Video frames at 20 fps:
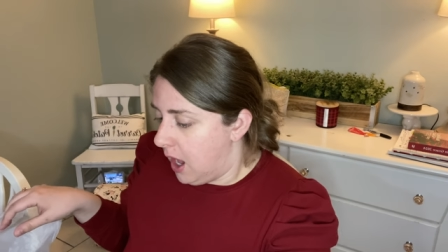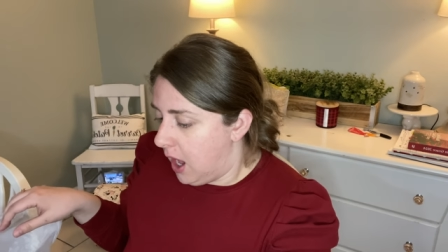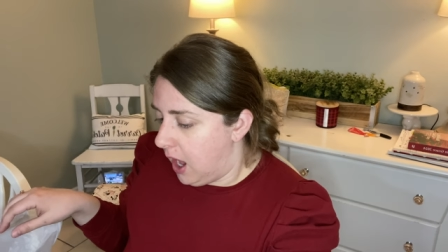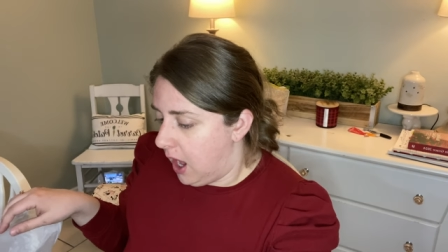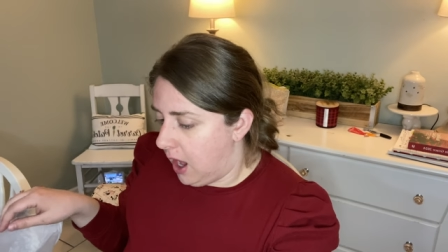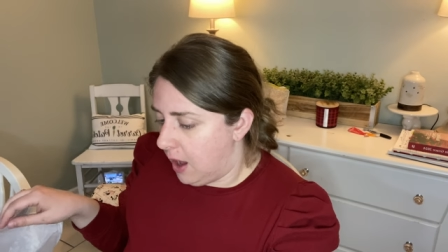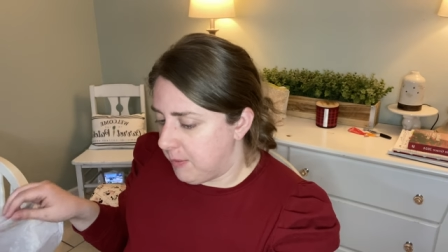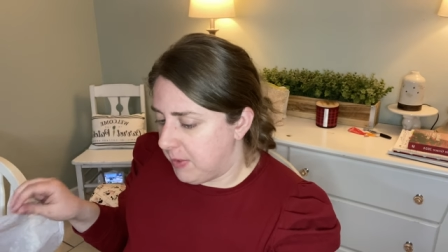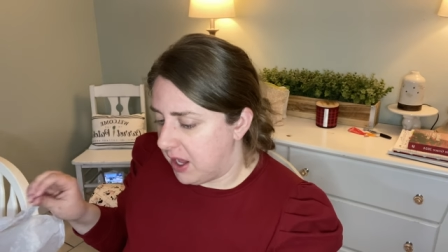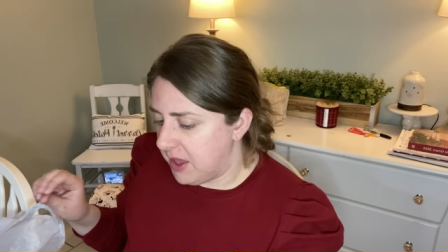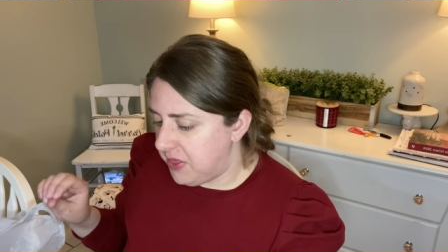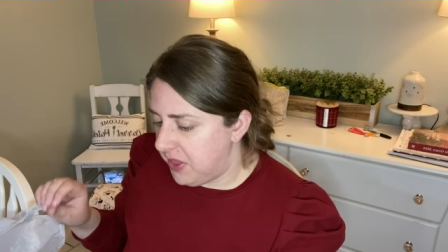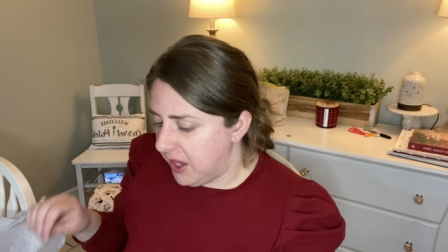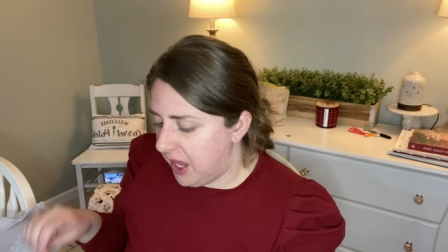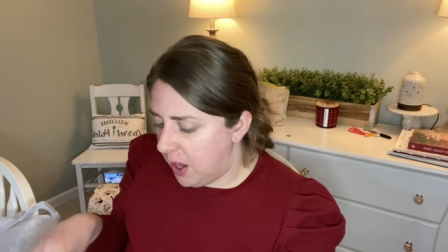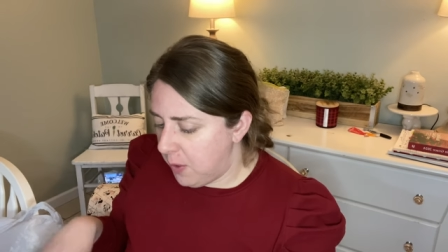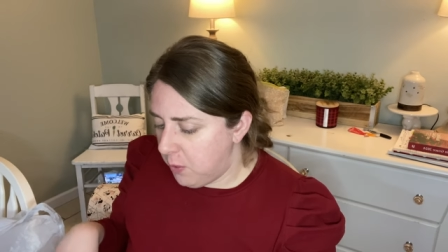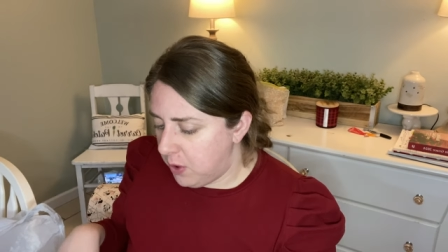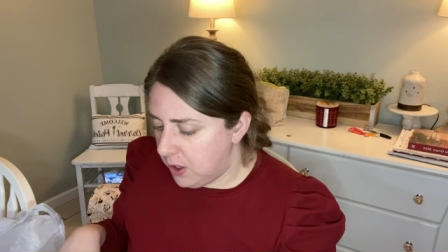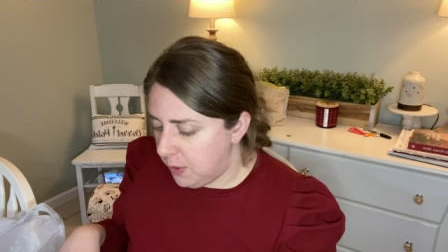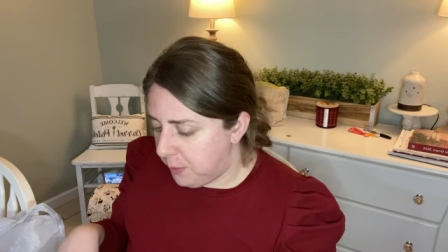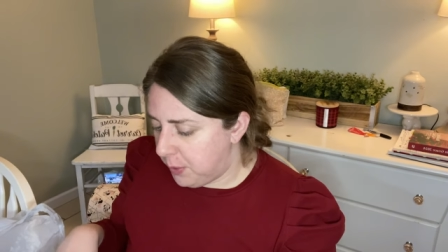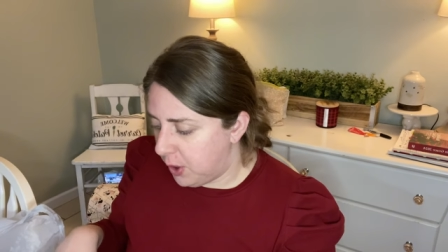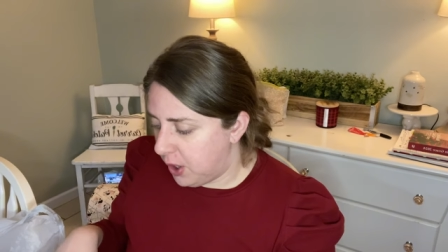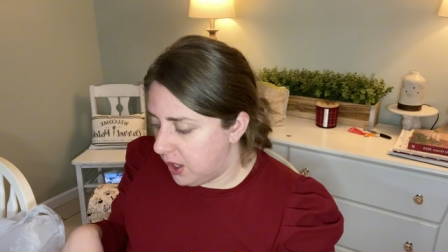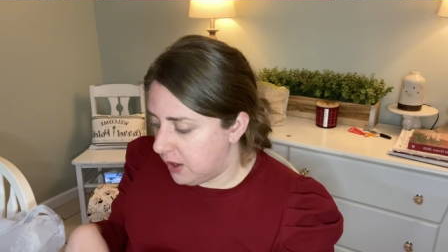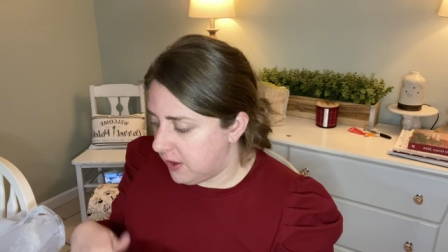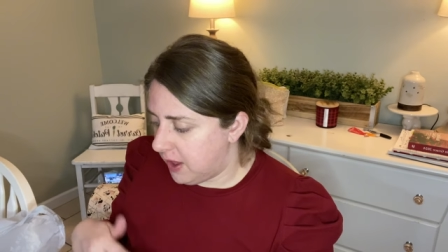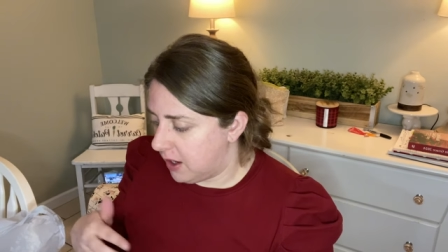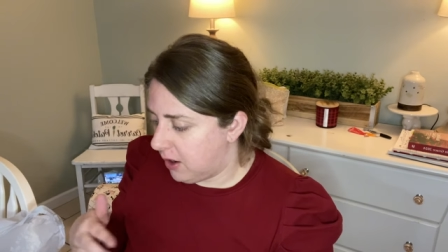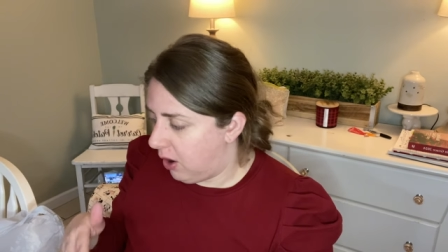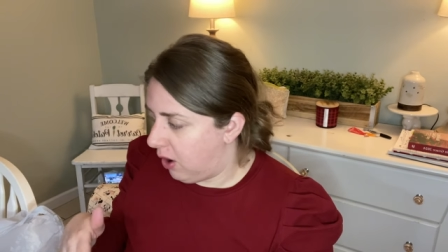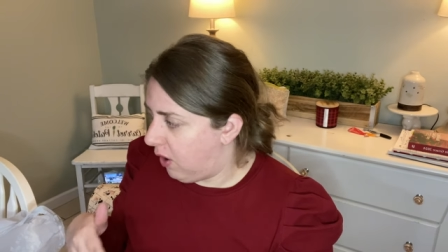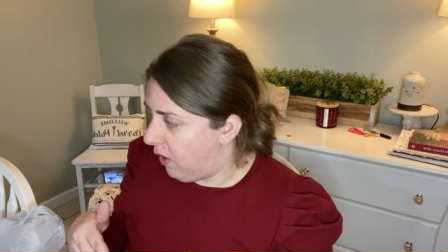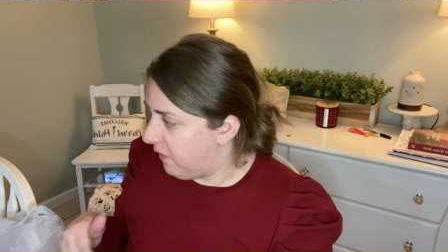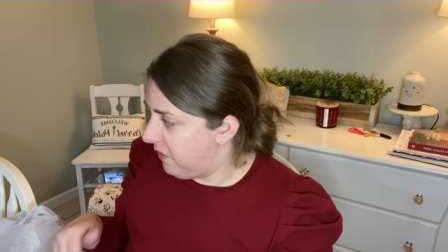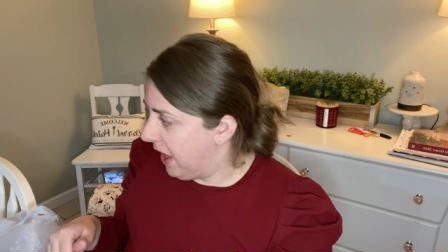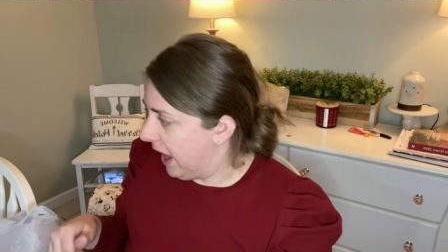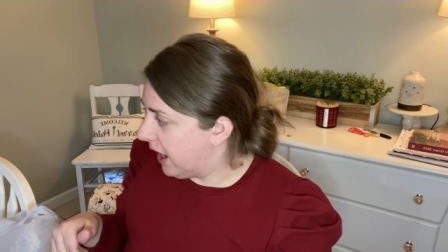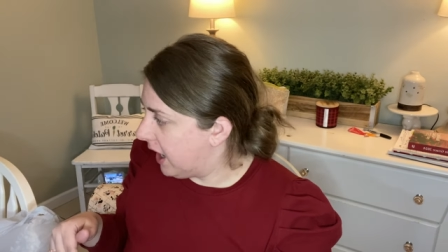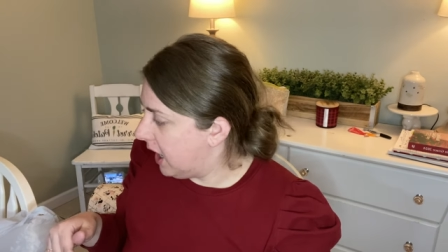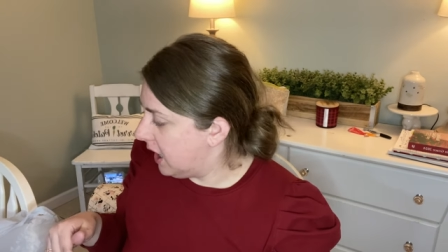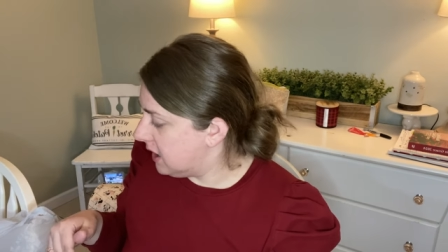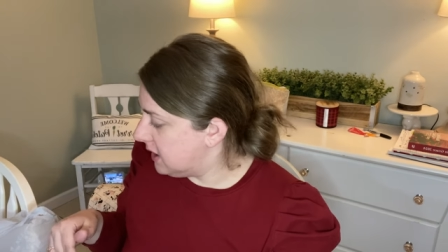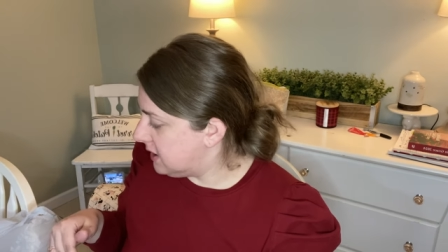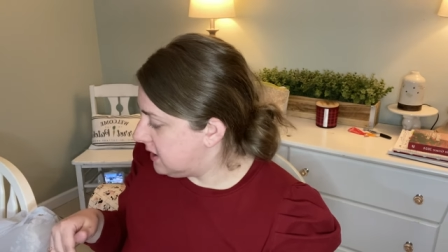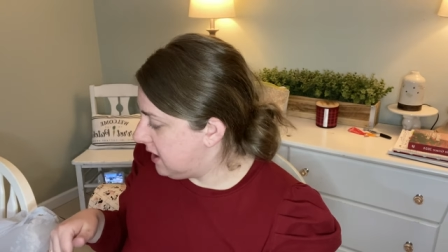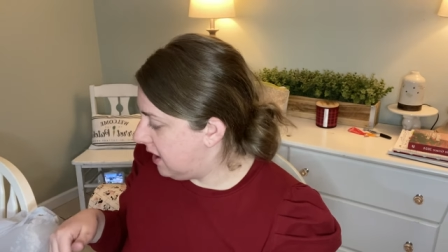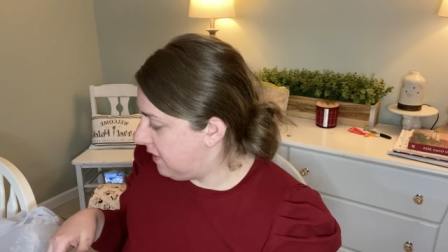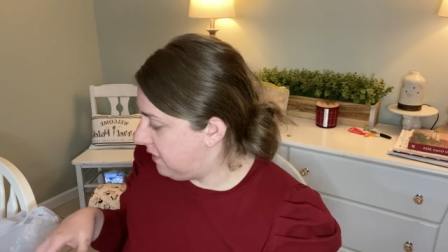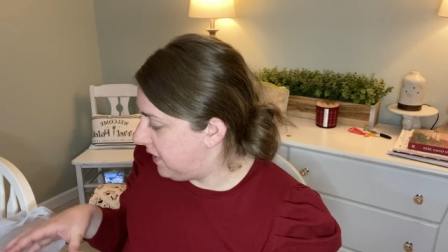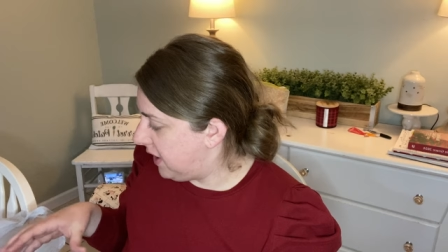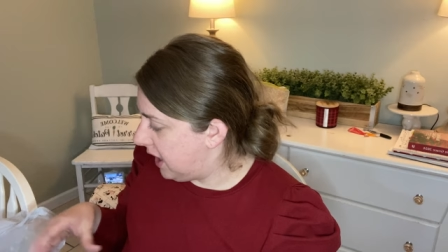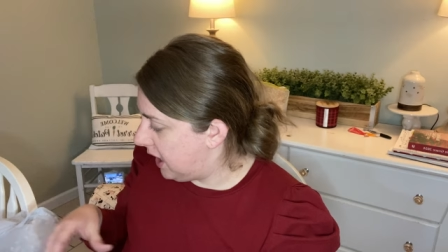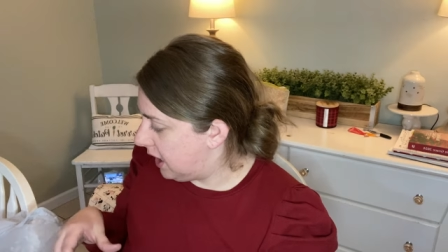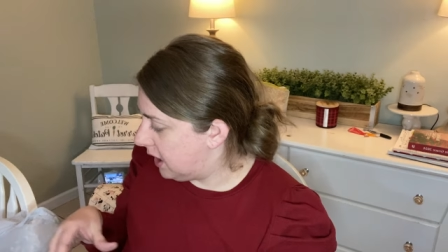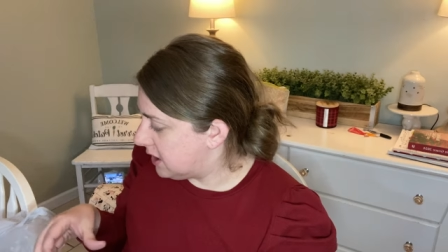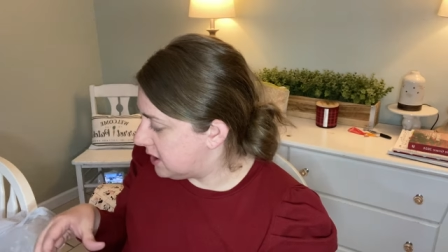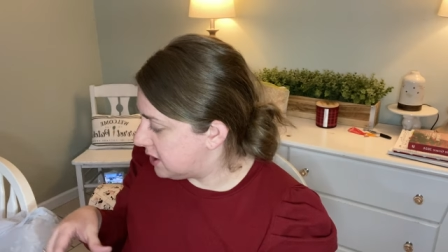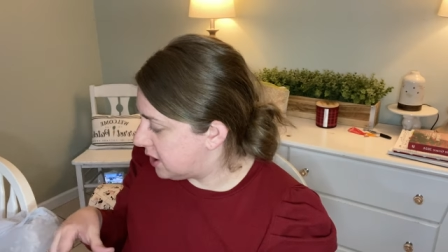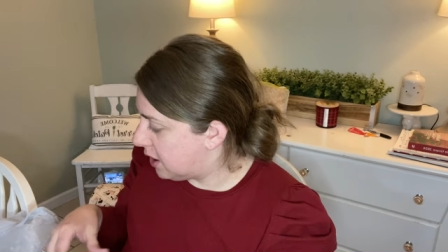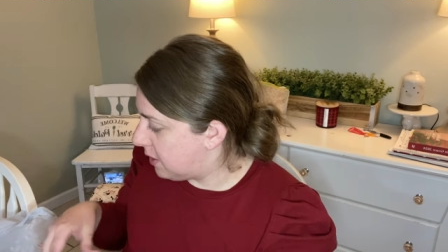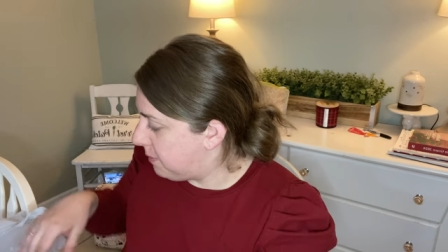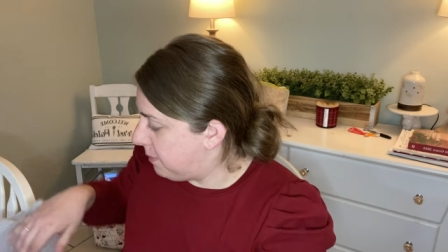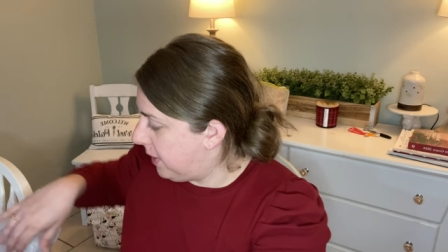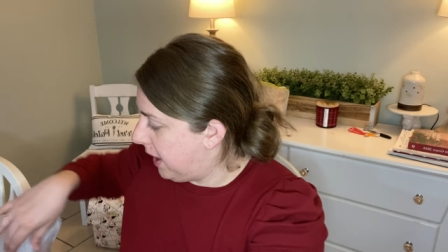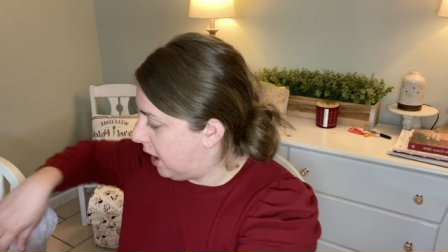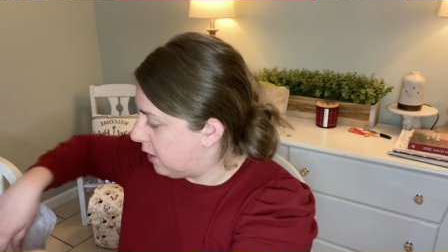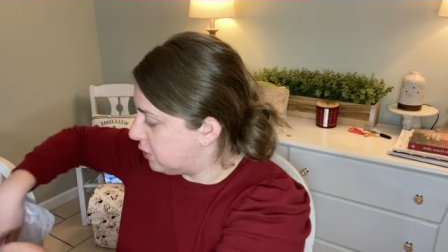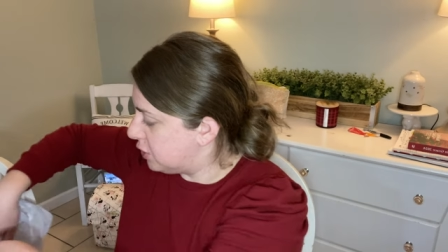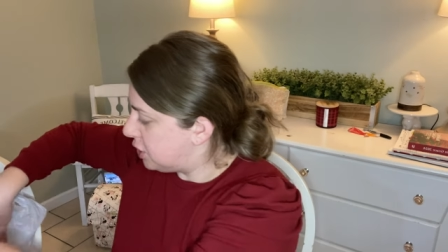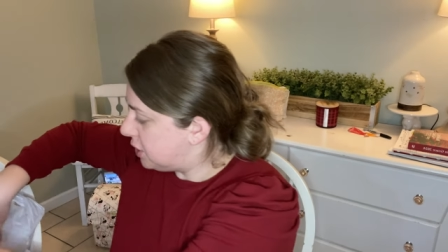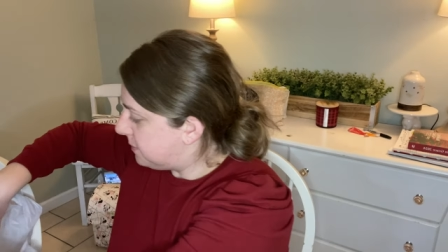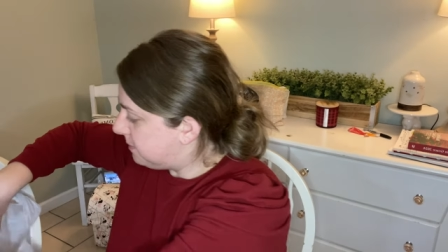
Um, I think I want to put like all that kind of stuff in a certain pouch.